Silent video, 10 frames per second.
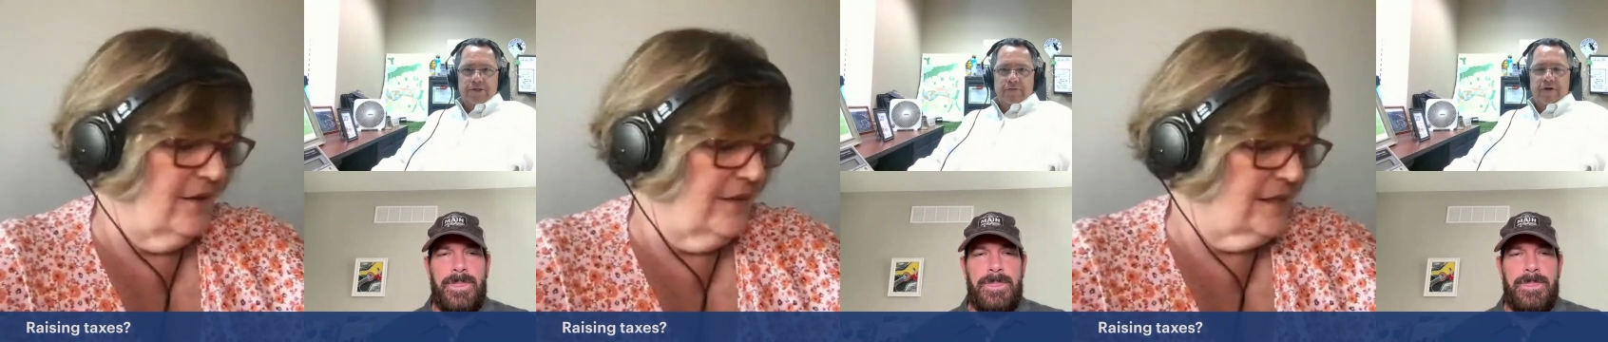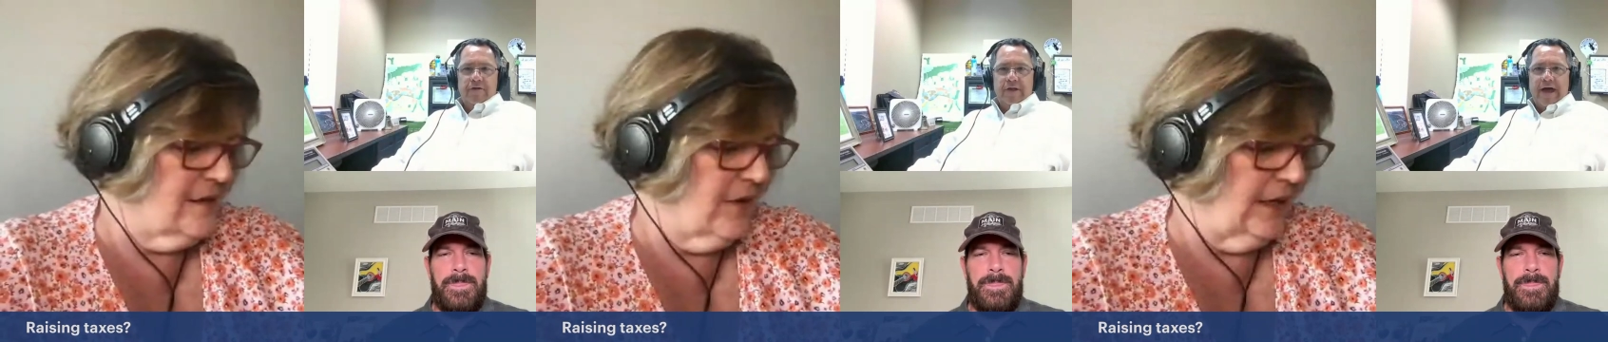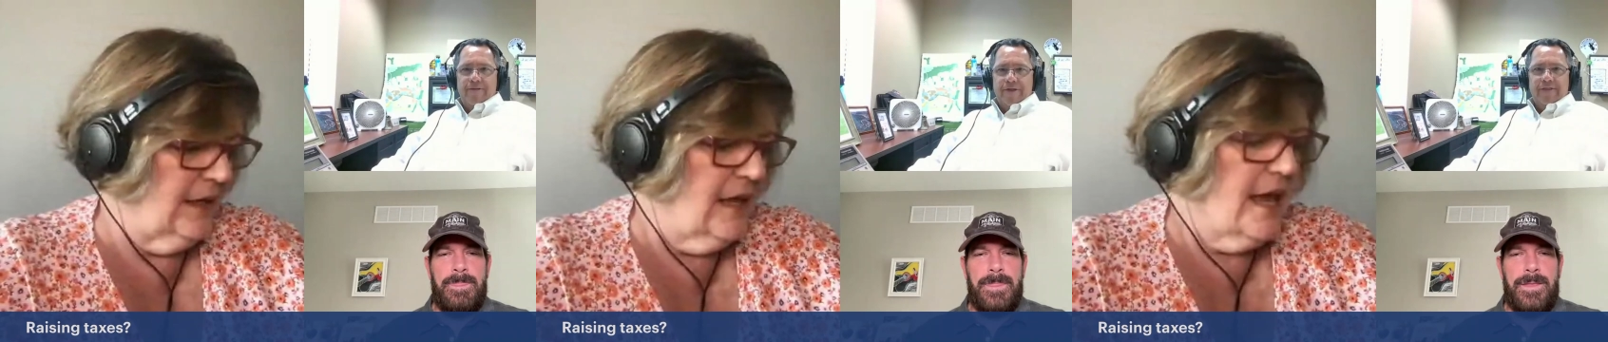Speaker 1: no, so no, that's not
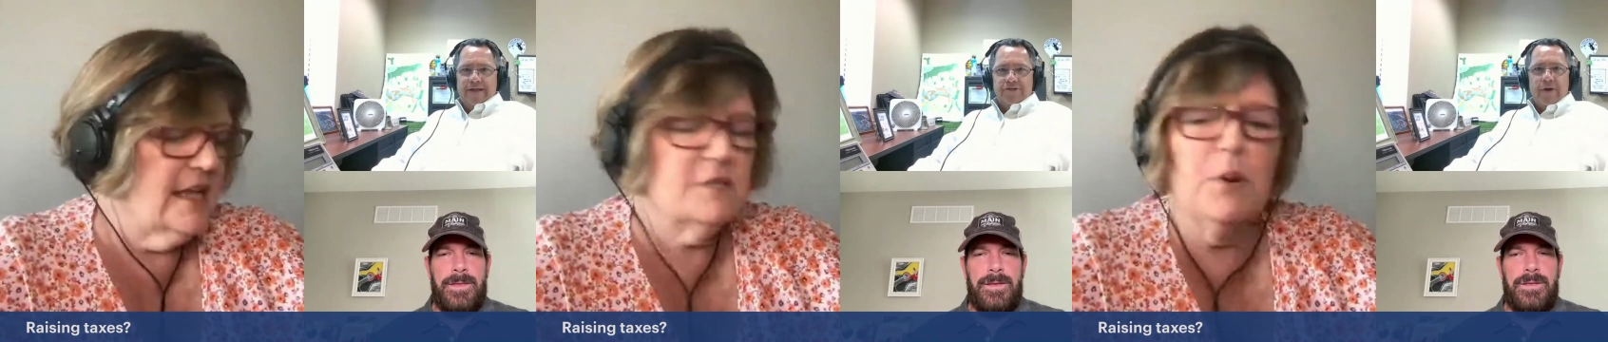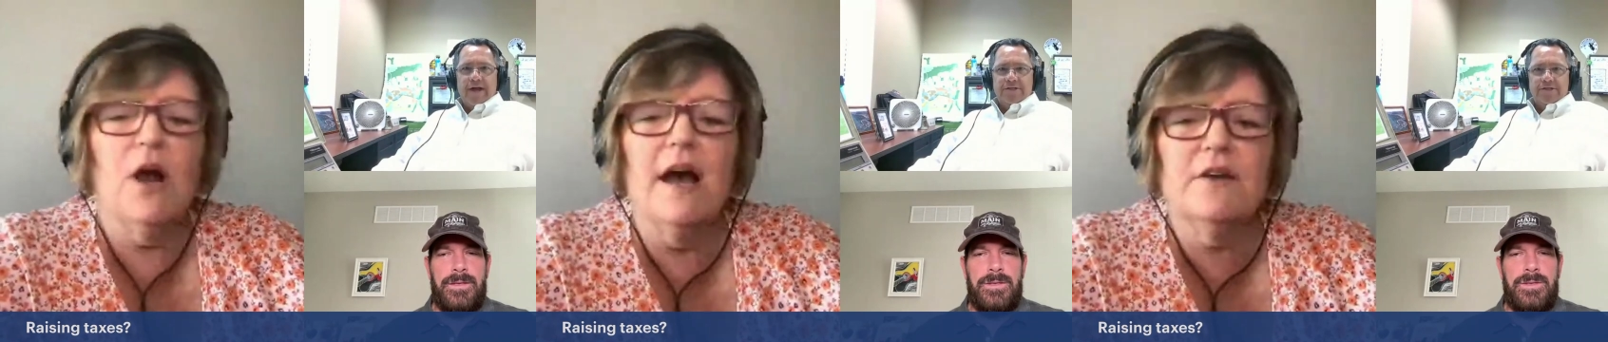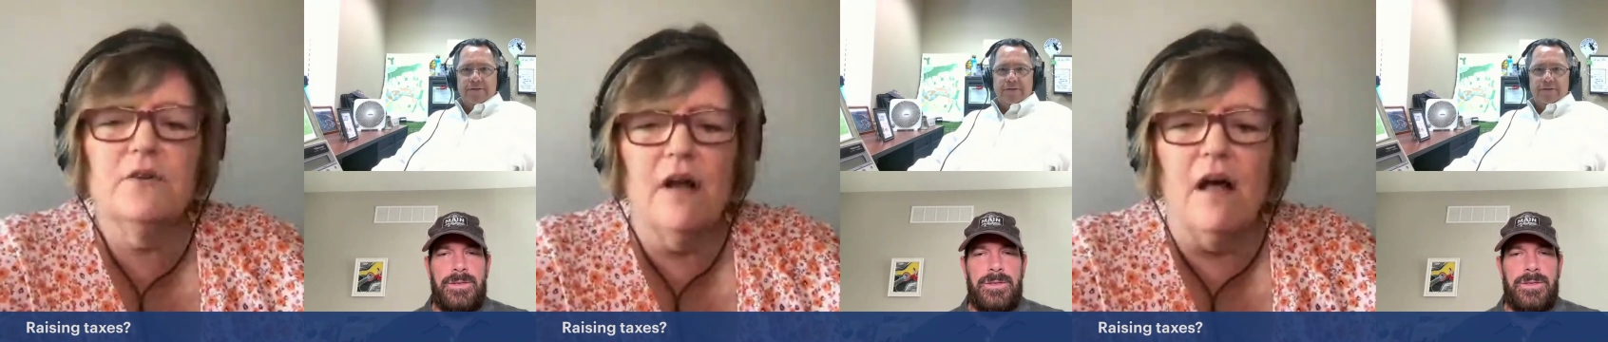right. I think that's it's right. Per
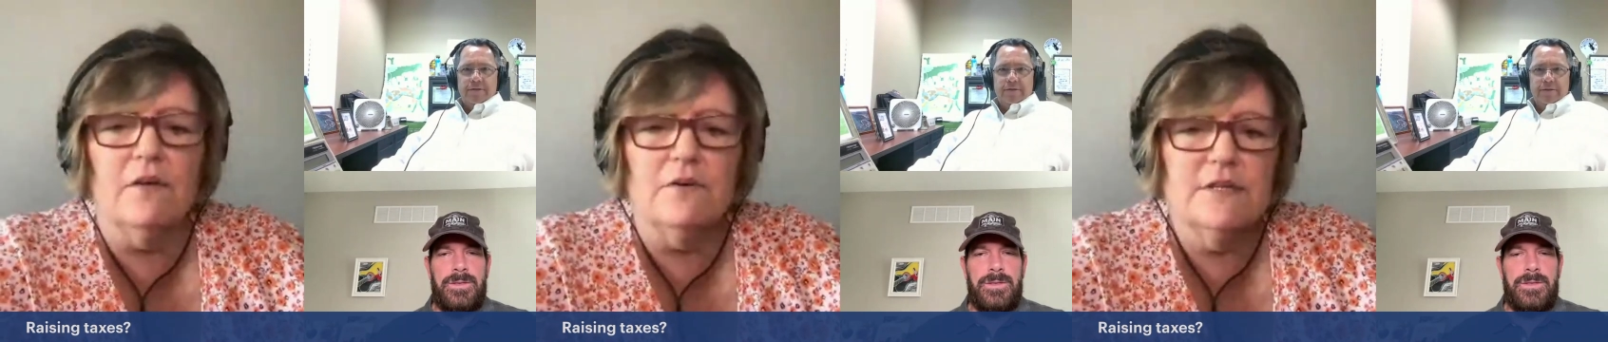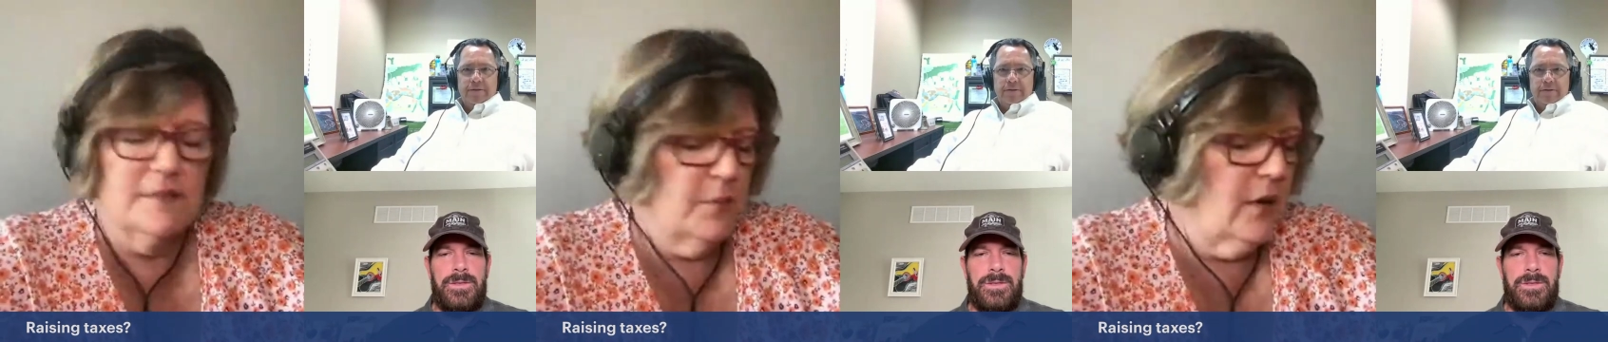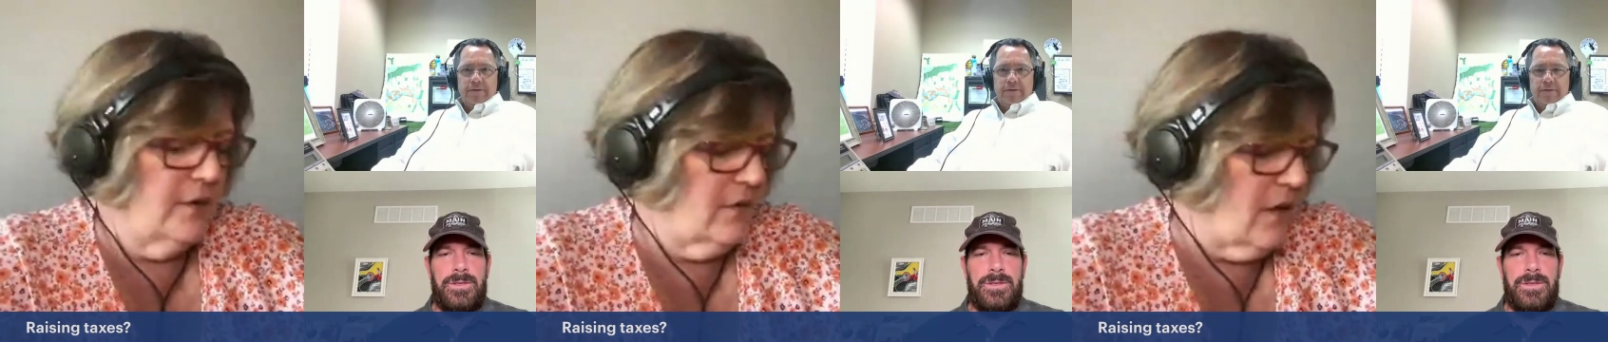hundred dollars, it's
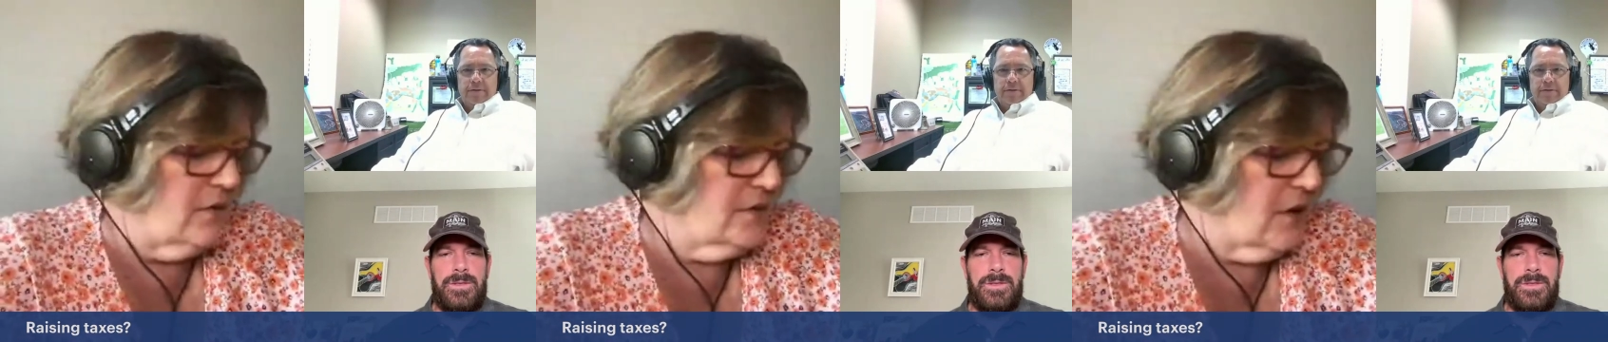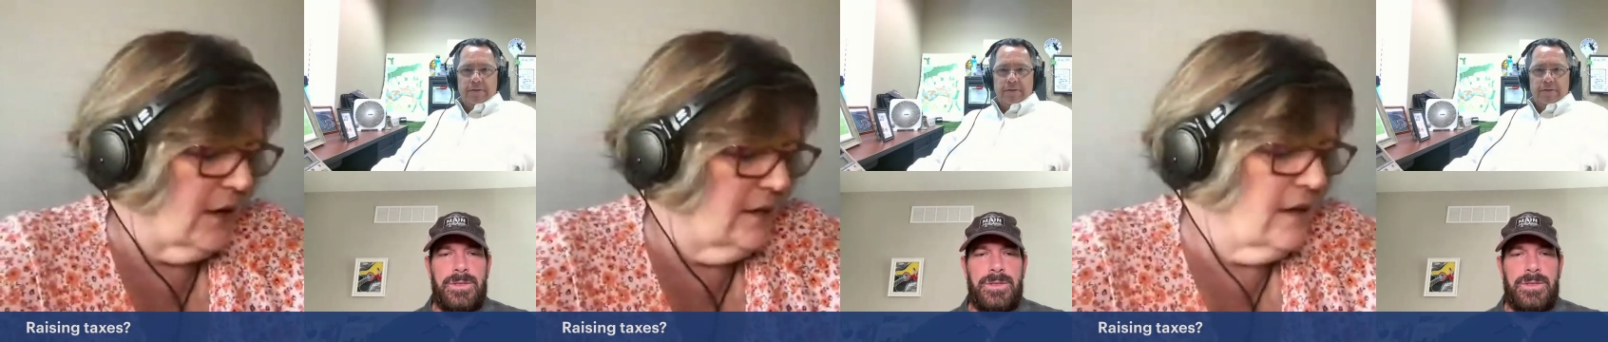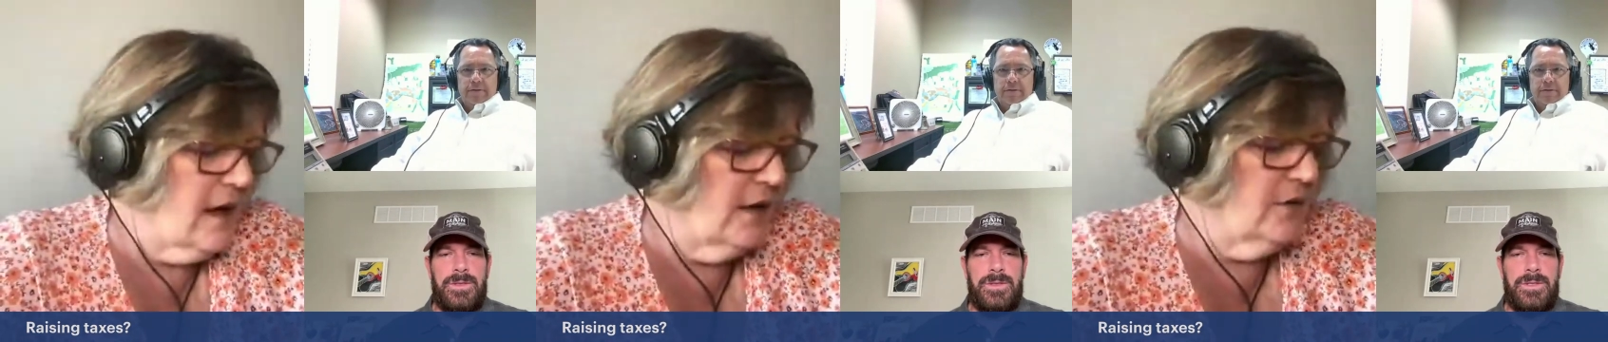per hundred dollars. Sorry, a